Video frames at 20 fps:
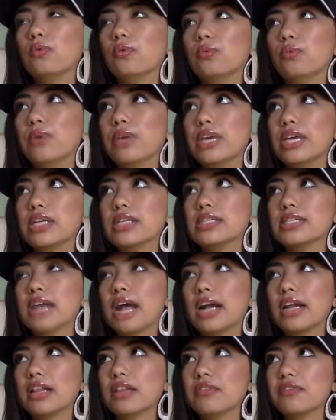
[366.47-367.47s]
We
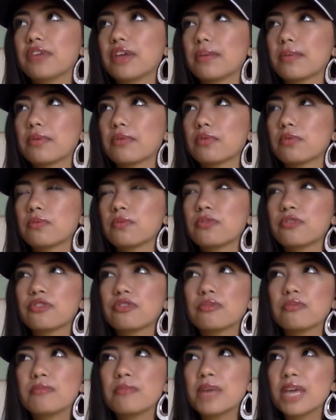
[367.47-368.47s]
sat in the family room for
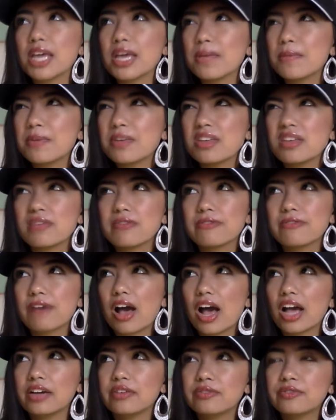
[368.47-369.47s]
maybe
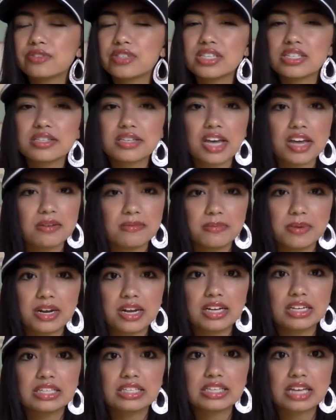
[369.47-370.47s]
five to ten
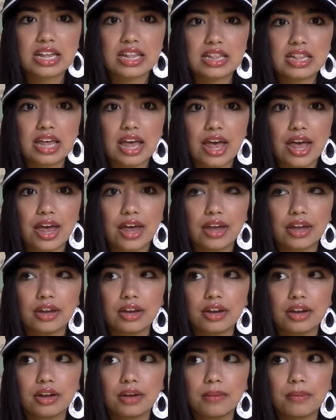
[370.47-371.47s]
minutes, and
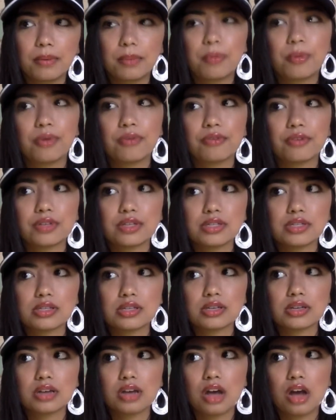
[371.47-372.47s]
then my boyfriend's
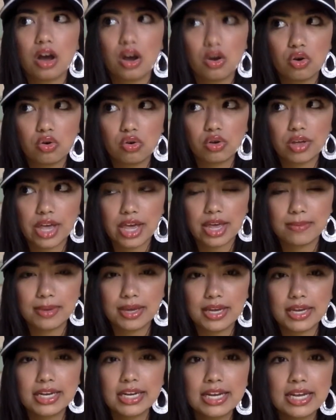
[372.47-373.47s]
uncle came
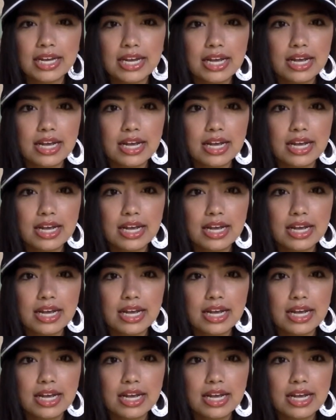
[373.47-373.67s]
in,